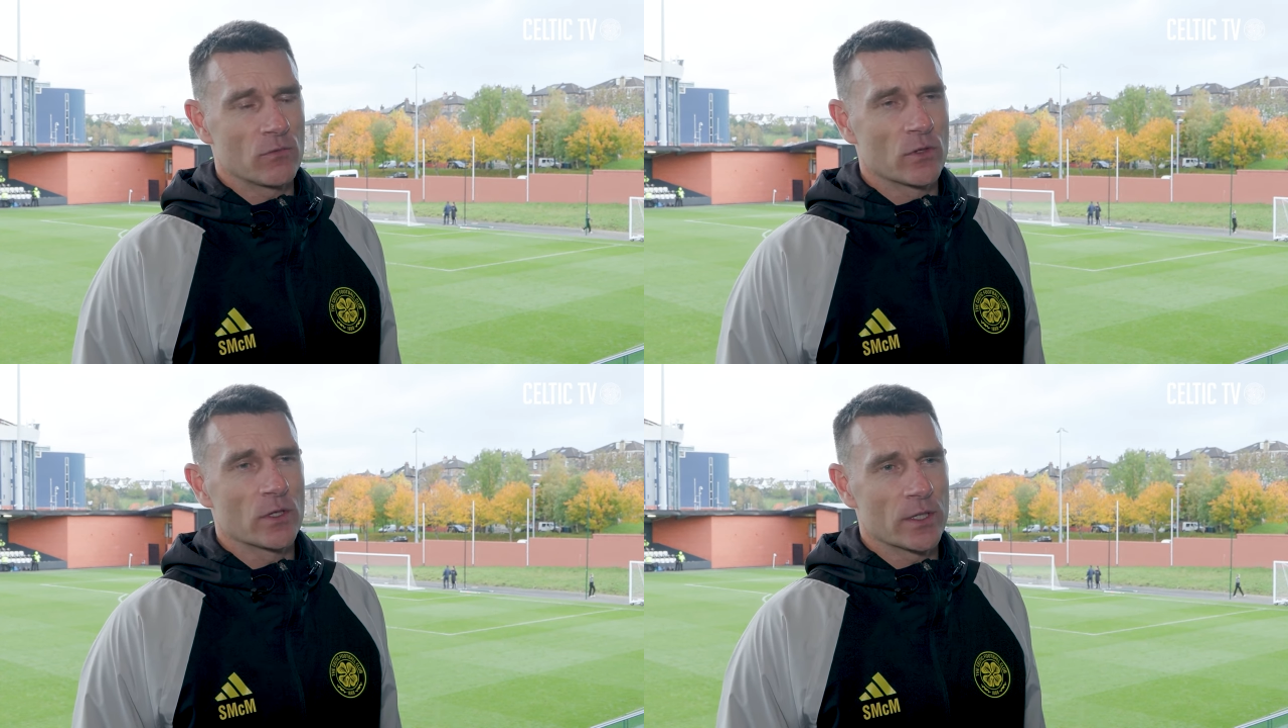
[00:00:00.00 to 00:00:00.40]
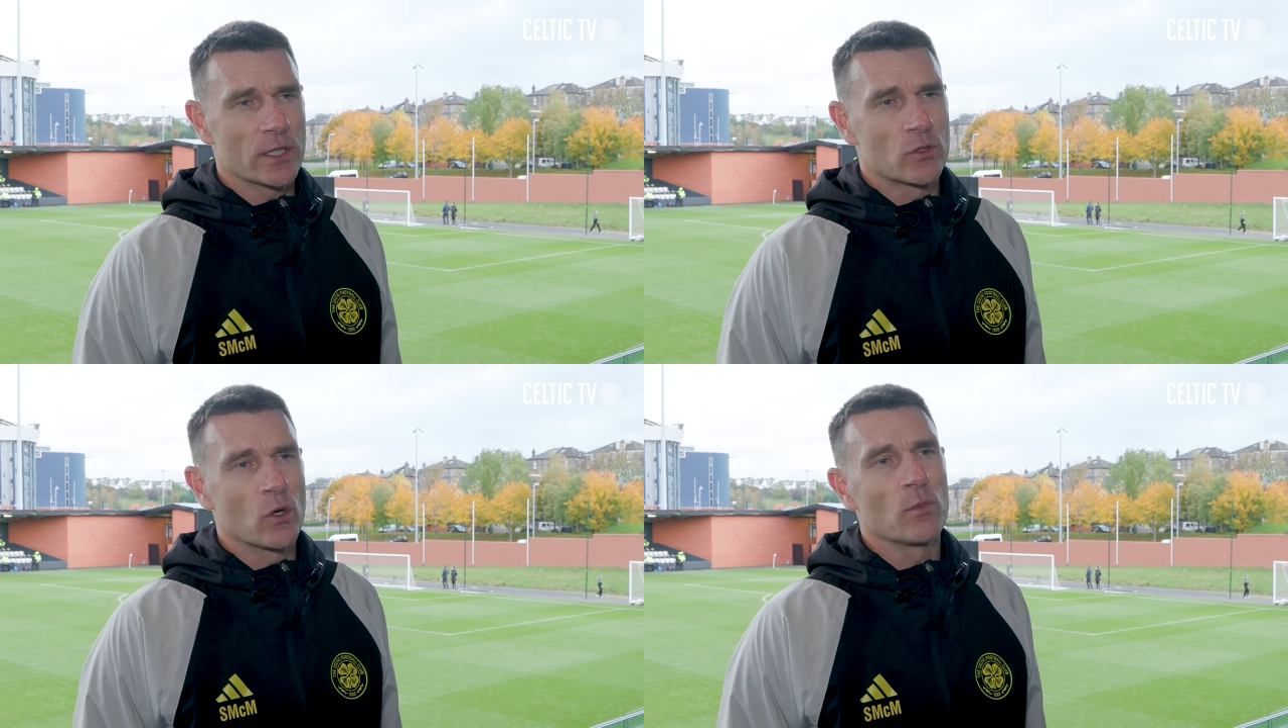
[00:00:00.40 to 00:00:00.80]
really,
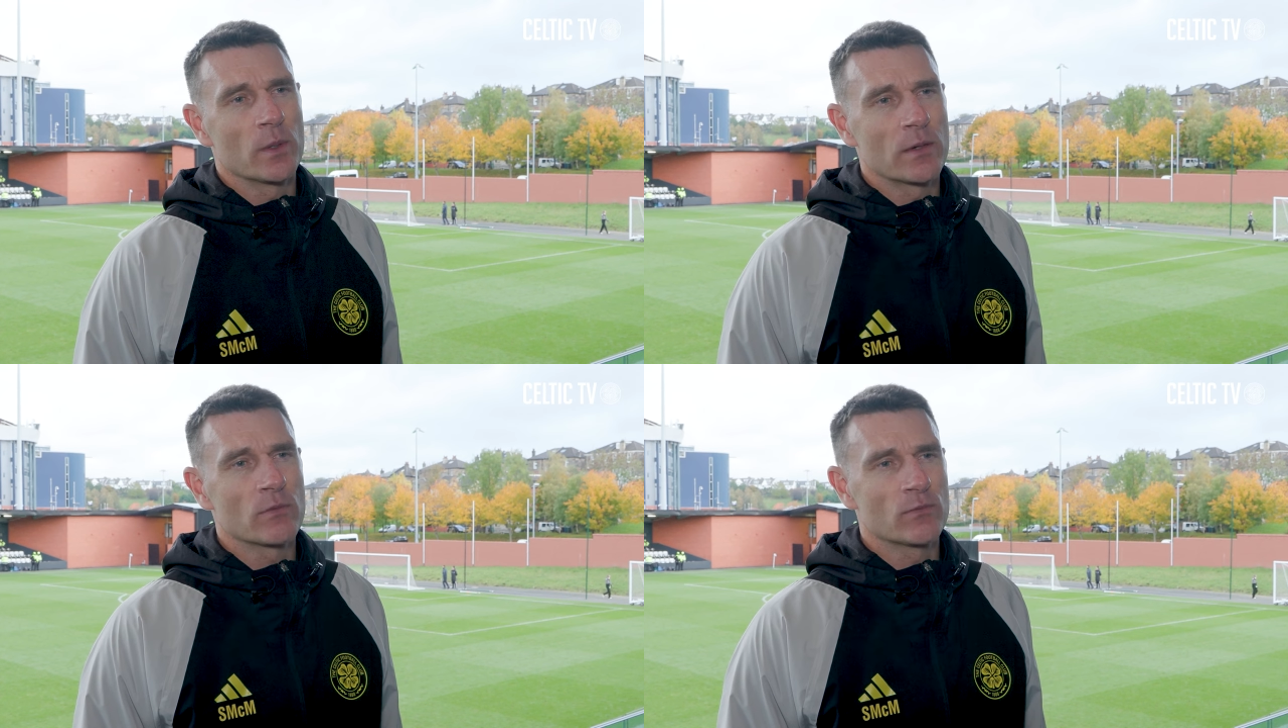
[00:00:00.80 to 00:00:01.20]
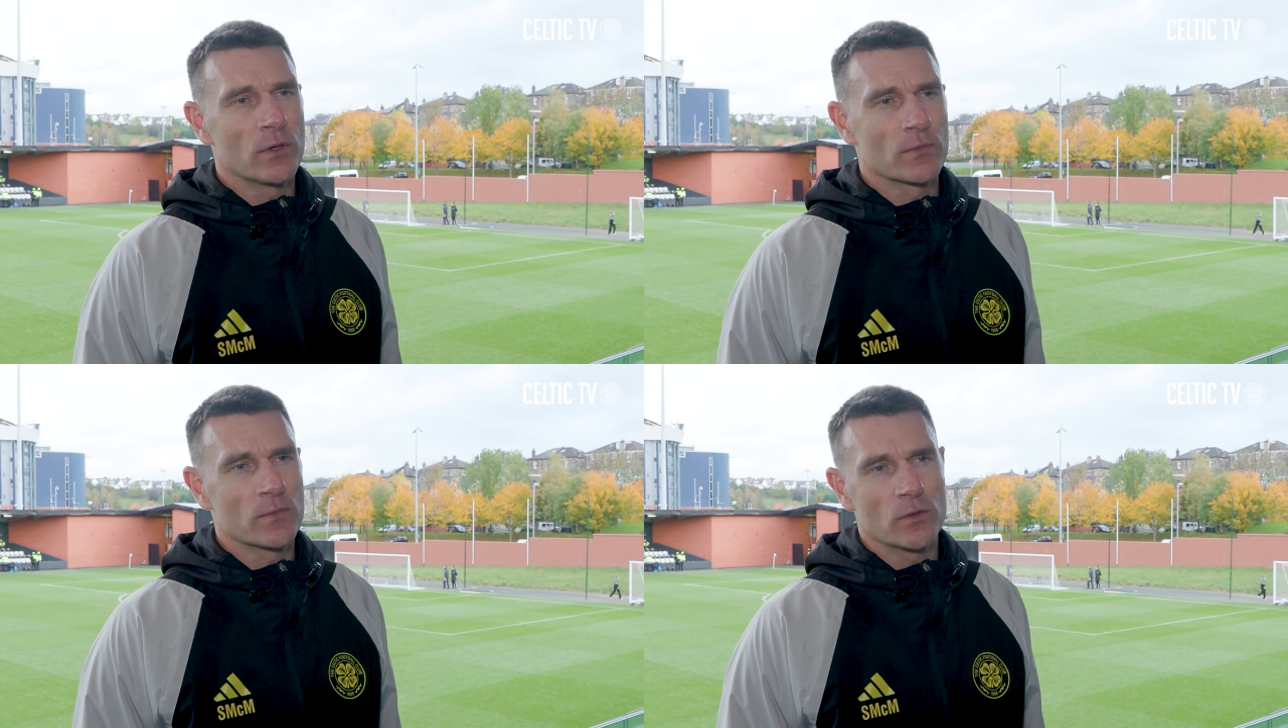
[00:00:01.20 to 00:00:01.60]
really top level
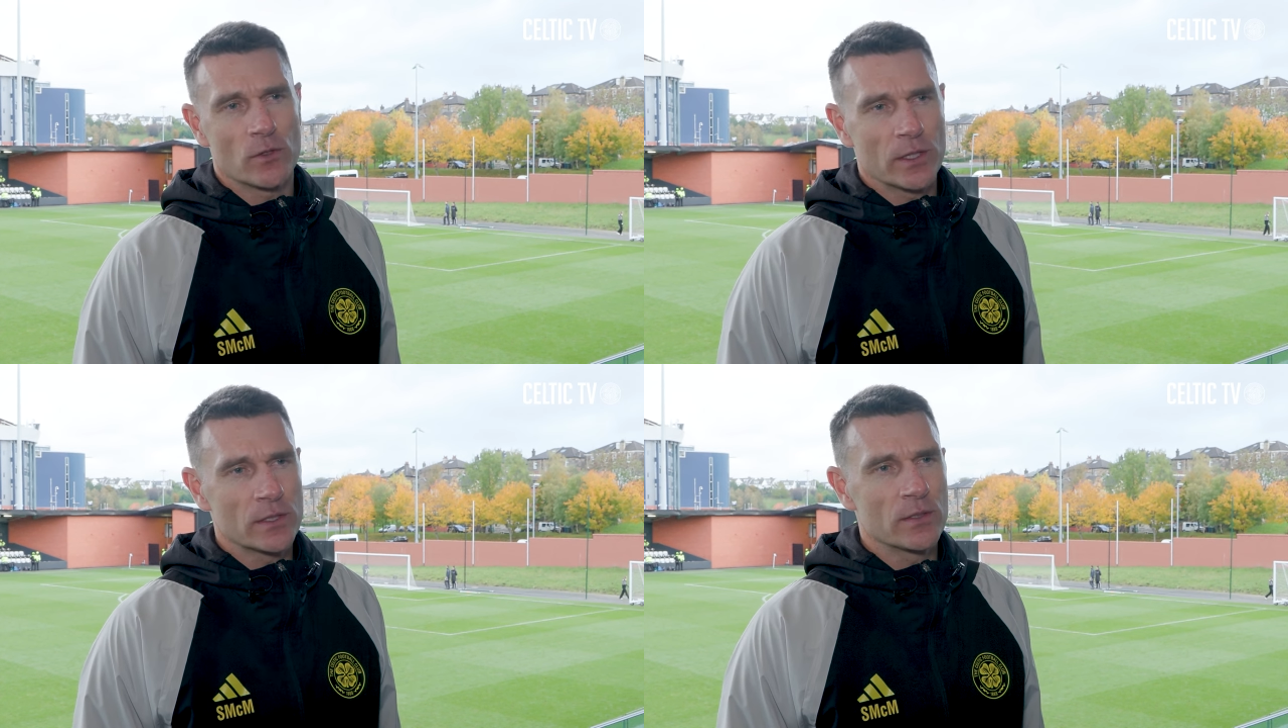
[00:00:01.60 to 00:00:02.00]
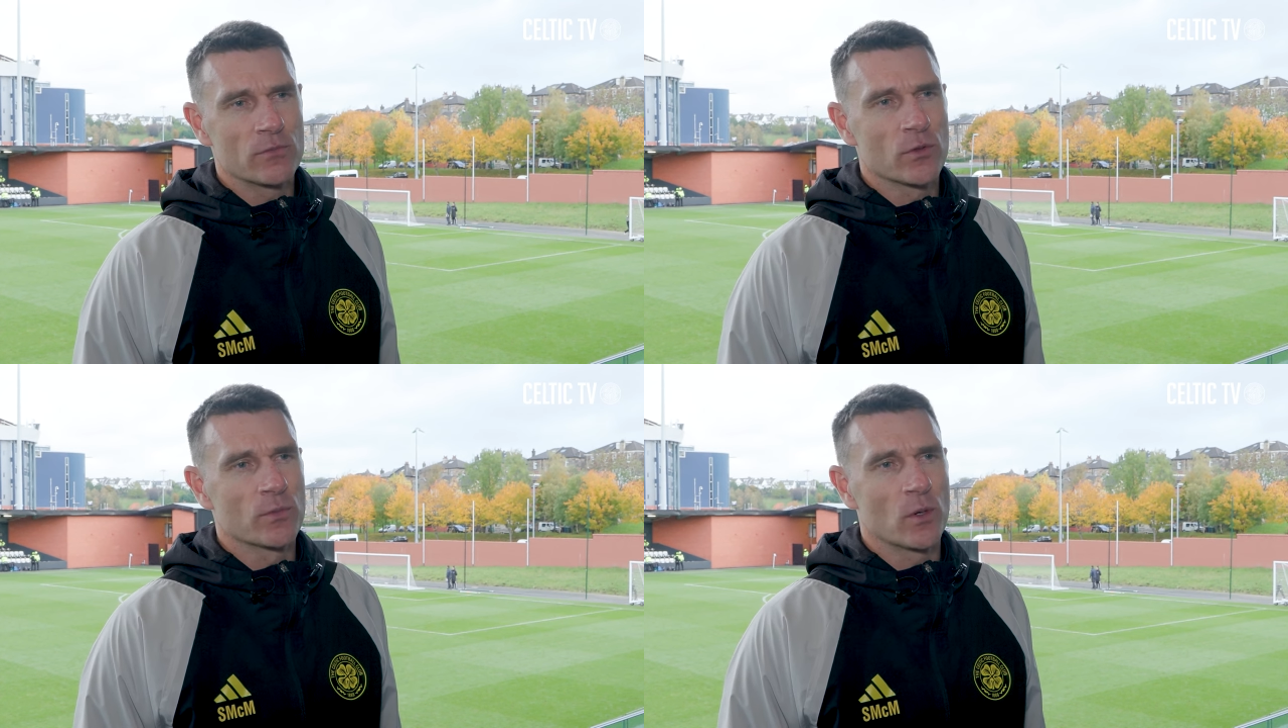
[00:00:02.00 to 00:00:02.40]
for under
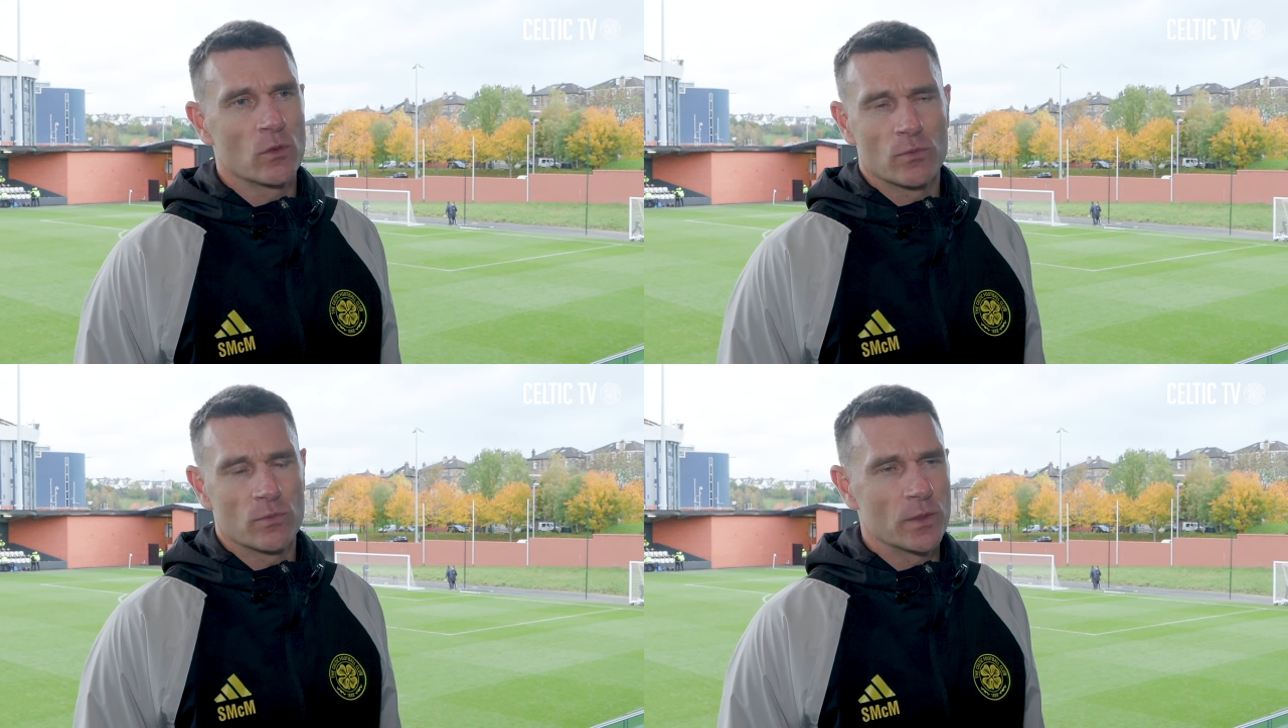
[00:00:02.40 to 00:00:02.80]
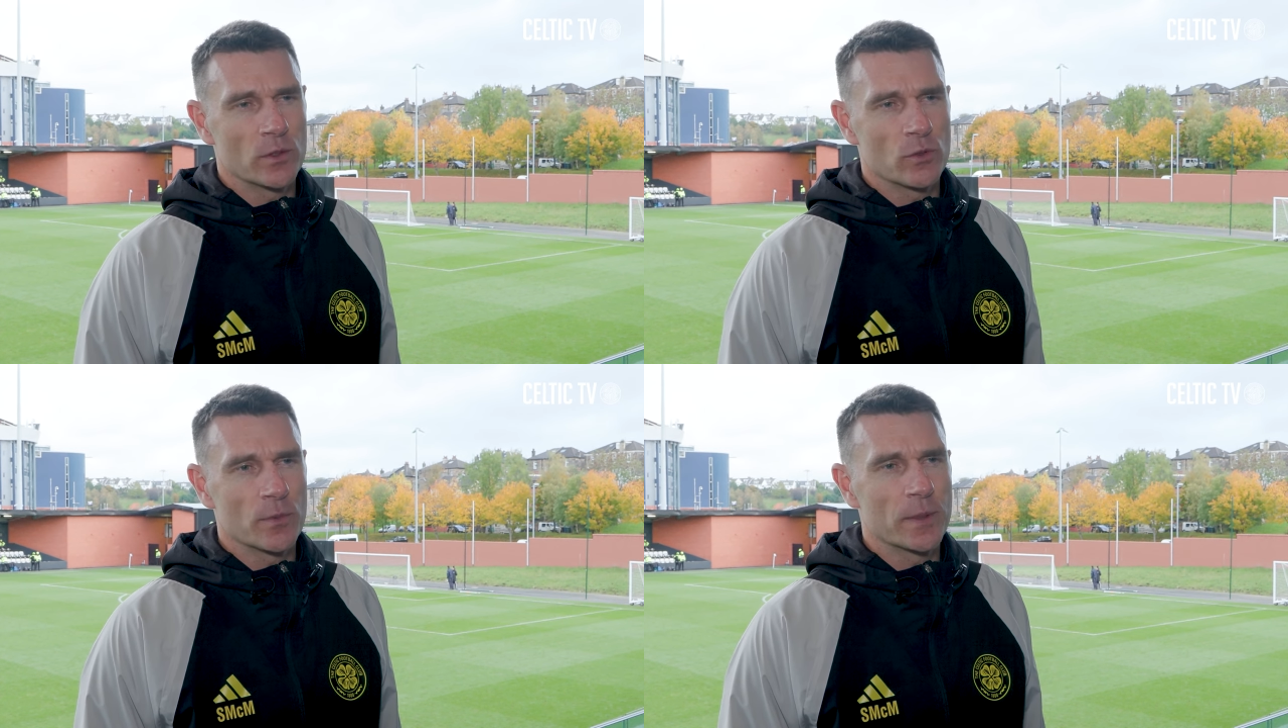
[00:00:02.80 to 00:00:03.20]
19 football
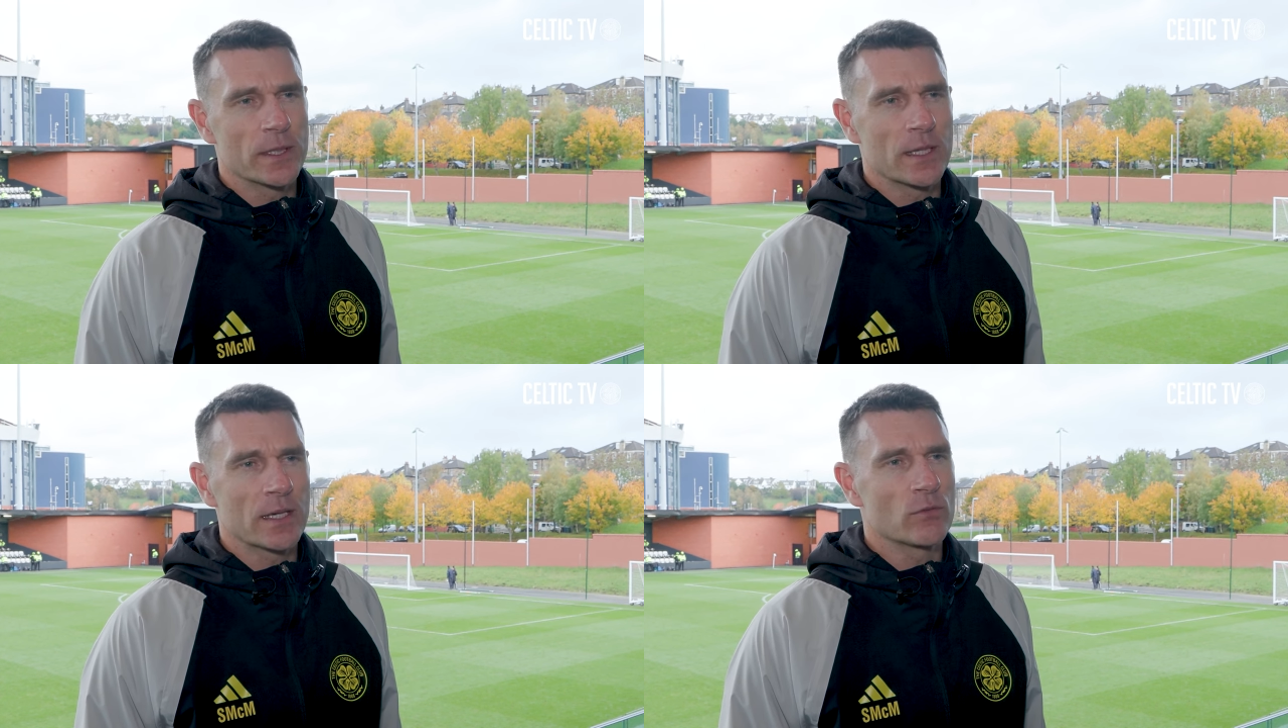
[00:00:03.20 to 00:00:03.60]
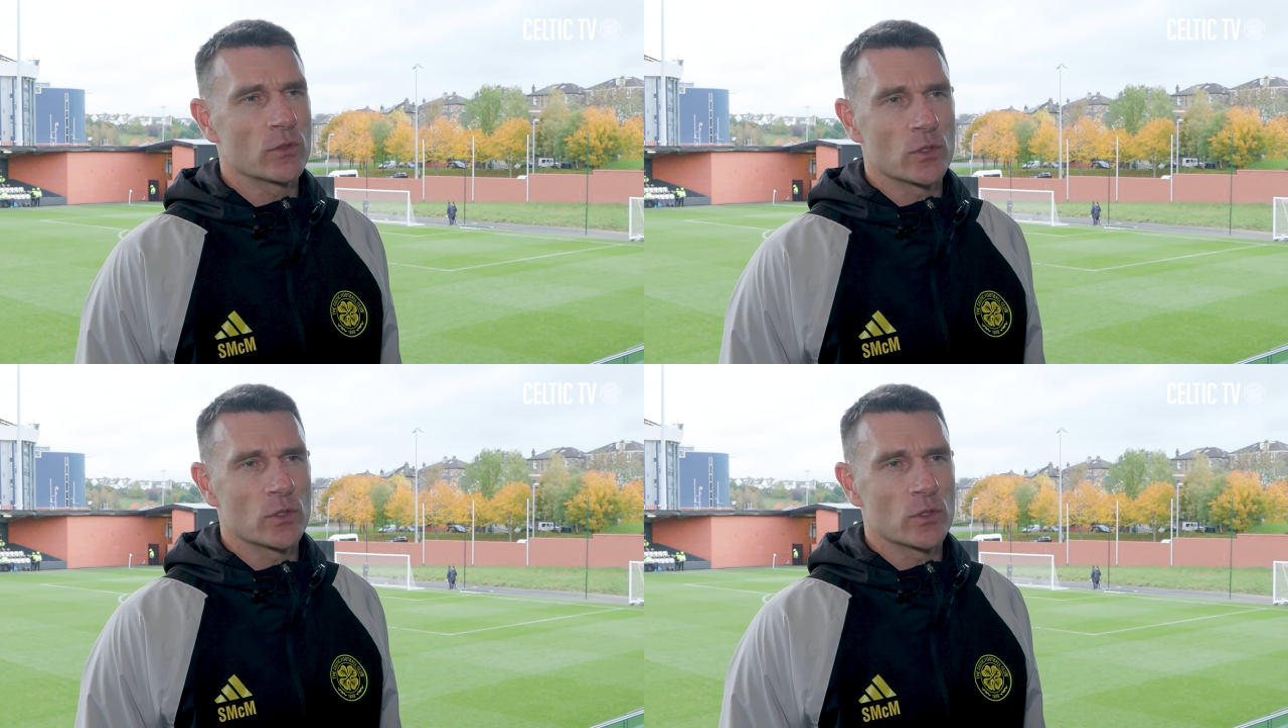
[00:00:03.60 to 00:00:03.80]
at European level.